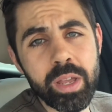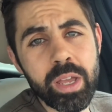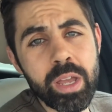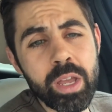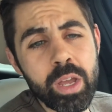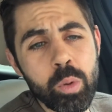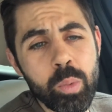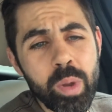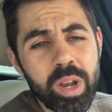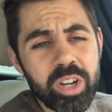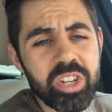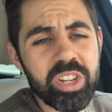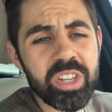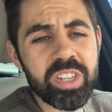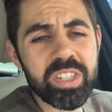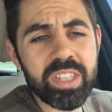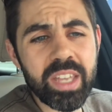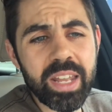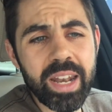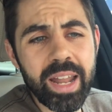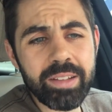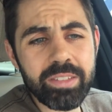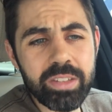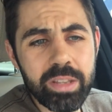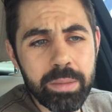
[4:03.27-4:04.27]
We actually
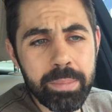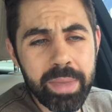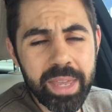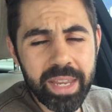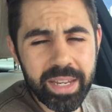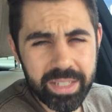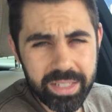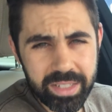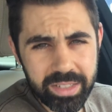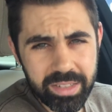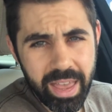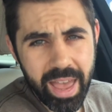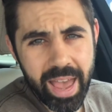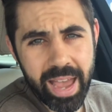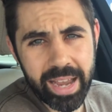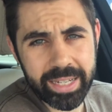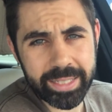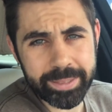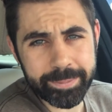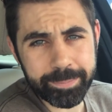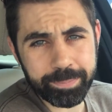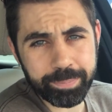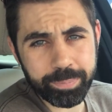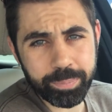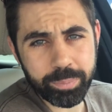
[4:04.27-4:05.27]
set out to make a stack
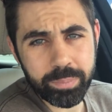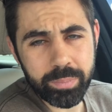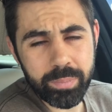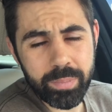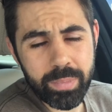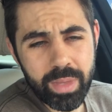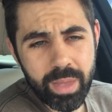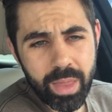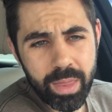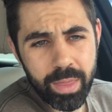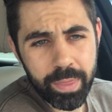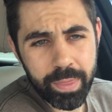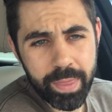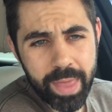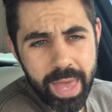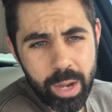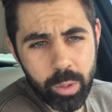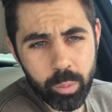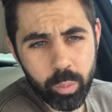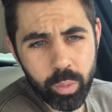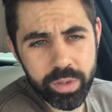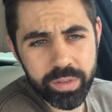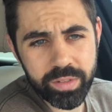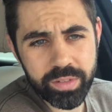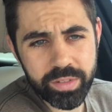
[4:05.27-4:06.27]
that
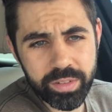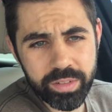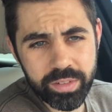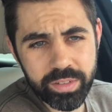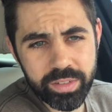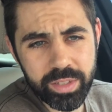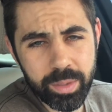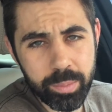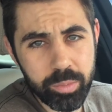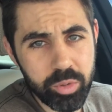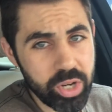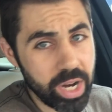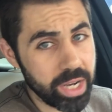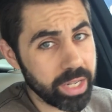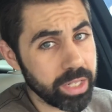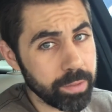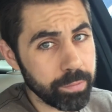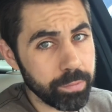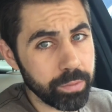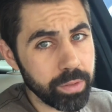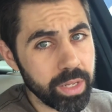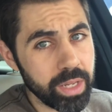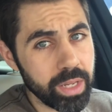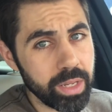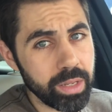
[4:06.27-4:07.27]
was
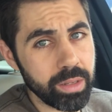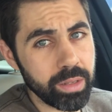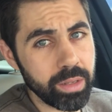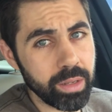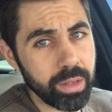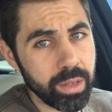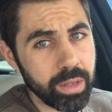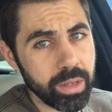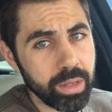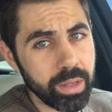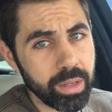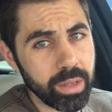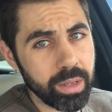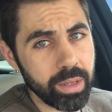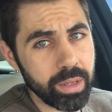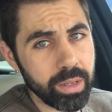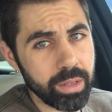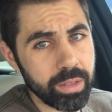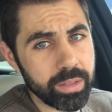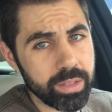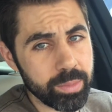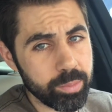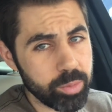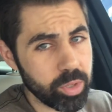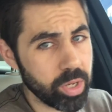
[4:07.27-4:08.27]
subjectively
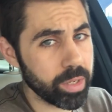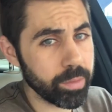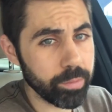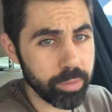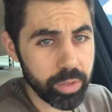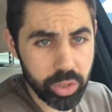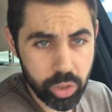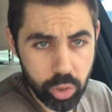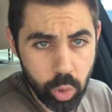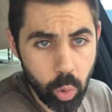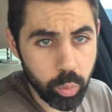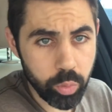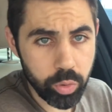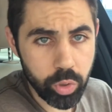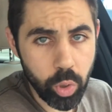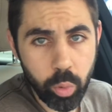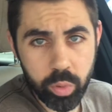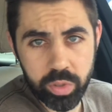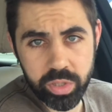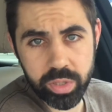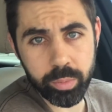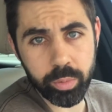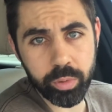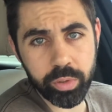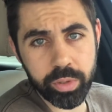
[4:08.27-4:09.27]

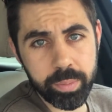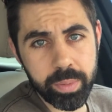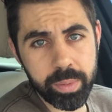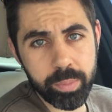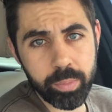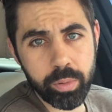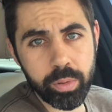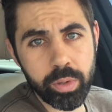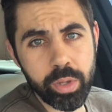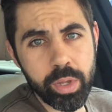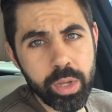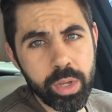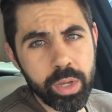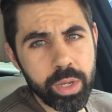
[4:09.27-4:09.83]
noticeable to people.